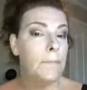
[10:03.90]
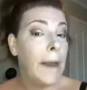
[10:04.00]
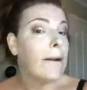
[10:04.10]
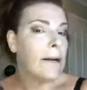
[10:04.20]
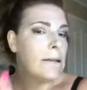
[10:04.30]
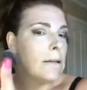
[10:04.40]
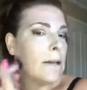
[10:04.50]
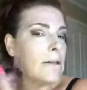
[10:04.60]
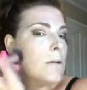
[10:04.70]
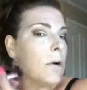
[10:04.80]
parent.
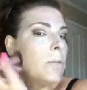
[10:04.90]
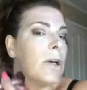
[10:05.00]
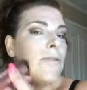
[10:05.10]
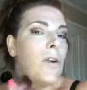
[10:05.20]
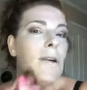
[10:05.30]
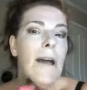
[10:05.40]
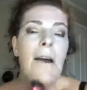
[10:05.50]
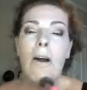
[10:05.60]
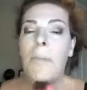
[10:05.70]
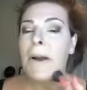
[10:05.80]
That's the word I'm looking for.
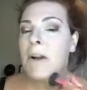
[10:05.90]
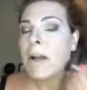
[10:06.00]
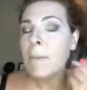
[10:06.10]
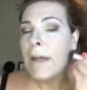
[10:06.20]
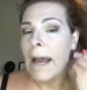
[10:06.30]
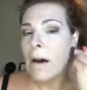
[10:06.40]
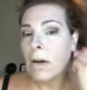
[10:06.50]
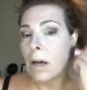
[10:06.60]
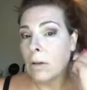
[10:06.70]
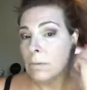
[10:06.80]
Our parent company,
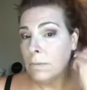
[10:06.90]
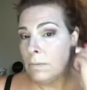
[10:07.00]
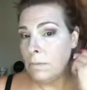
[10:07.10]
Alcone.